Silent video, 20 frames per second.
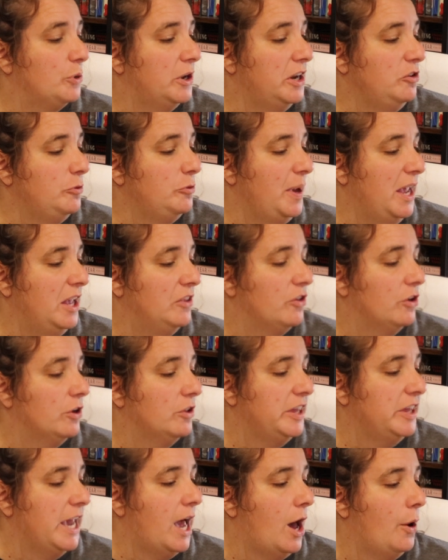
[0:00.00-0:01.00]
British painter
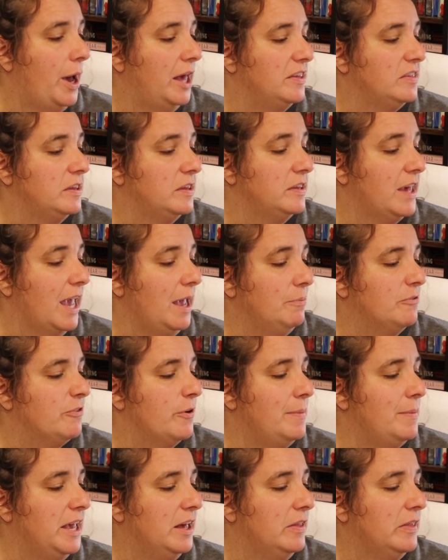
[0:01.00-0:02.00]
Cleo has escaped
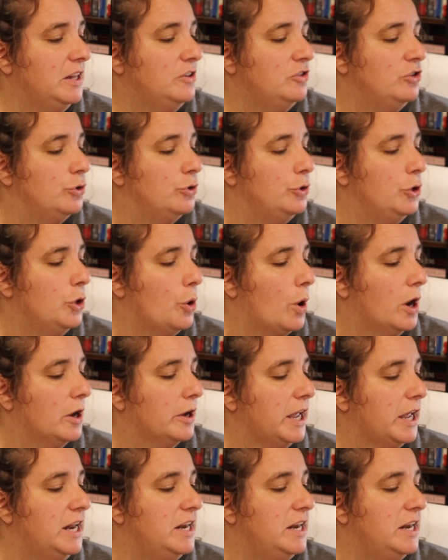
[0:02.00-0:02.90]
from England to New York